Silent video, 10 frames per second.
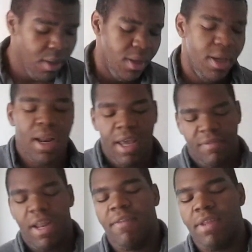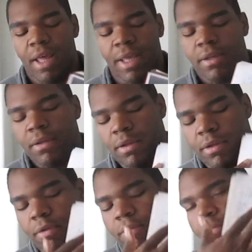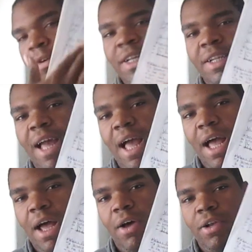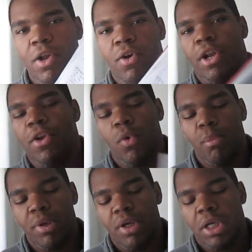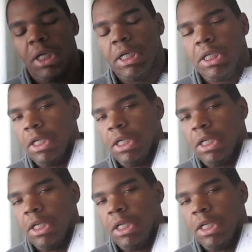and I even have it like written down, in a notebook.